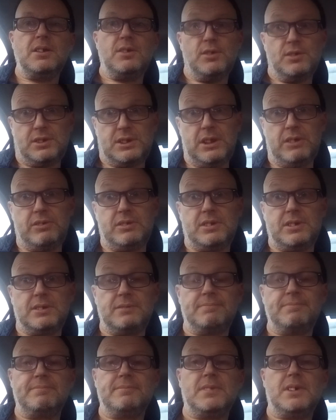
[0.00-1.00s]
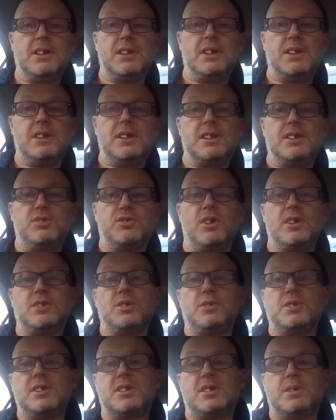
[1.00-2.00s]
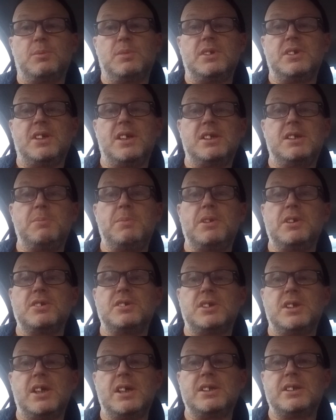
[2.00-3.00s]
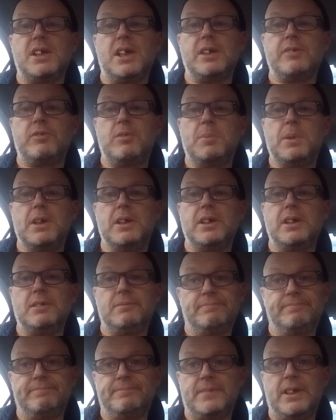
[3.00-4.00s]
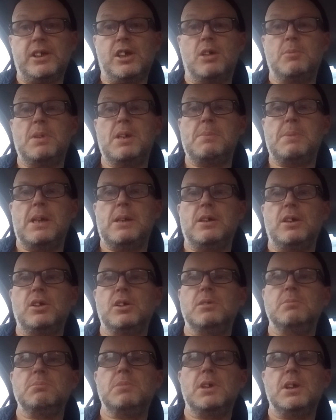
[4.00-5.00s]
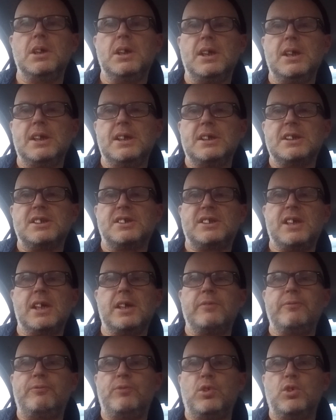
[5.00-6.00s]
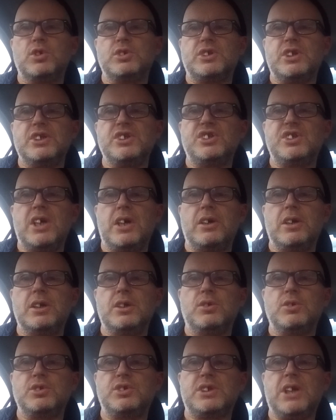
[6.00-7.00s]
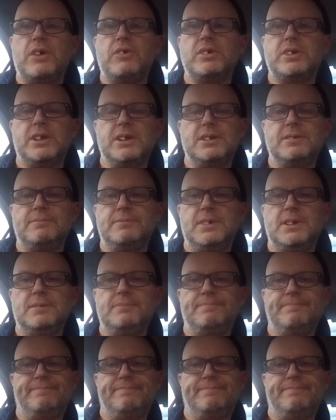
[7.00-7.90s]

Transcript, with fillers: Austerity. Try talking to someone that's actually been on CSA for a bit. Yeah, they know a bit about um, state-enforced austerity. Yeah